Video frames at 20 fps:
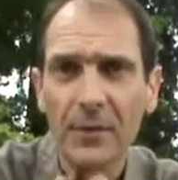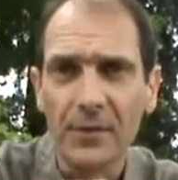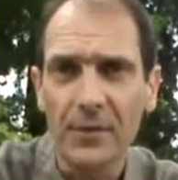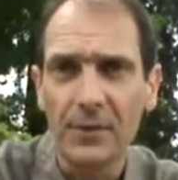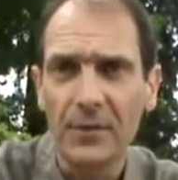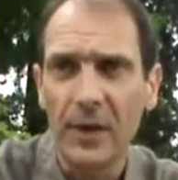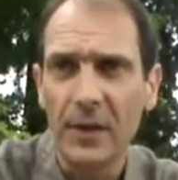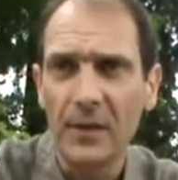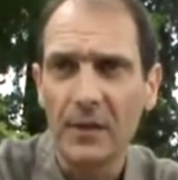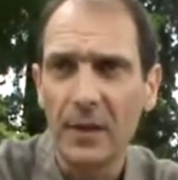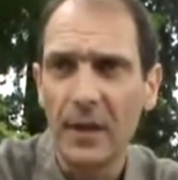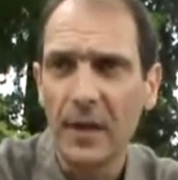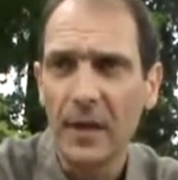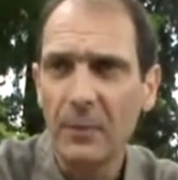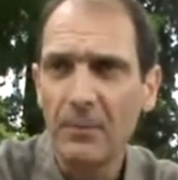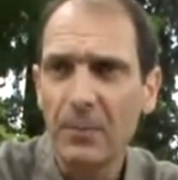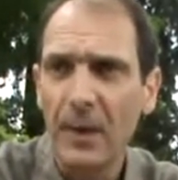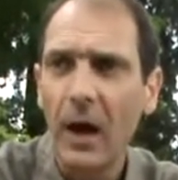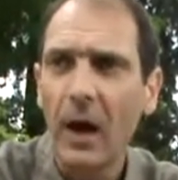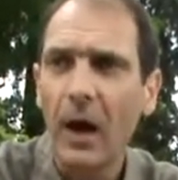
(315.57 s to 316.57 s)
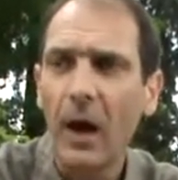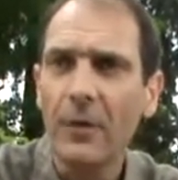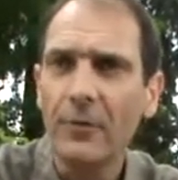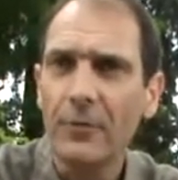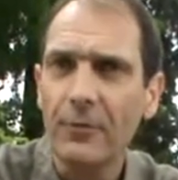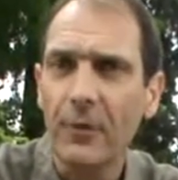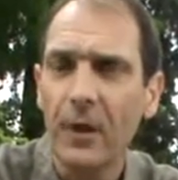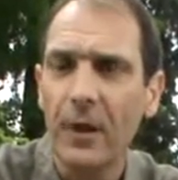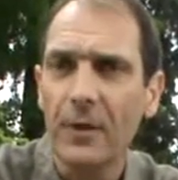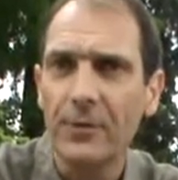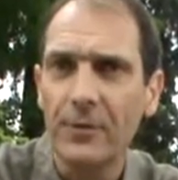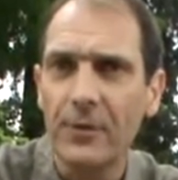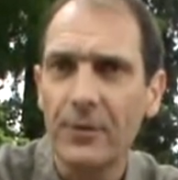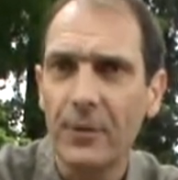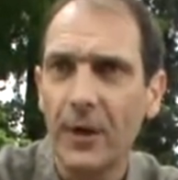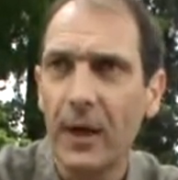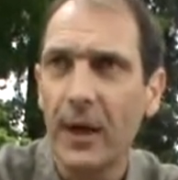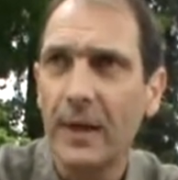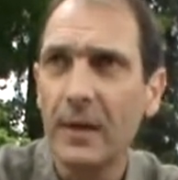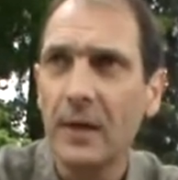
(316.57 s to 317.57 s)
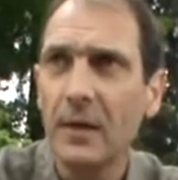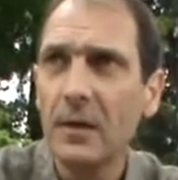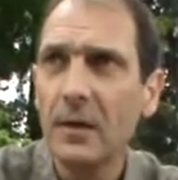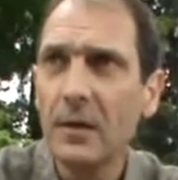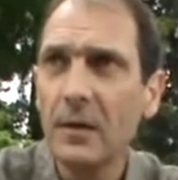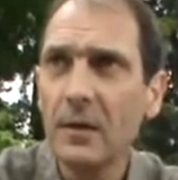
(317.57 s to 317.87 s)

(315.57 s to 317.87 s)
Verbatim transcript: As I said, it'd be hard for us to say,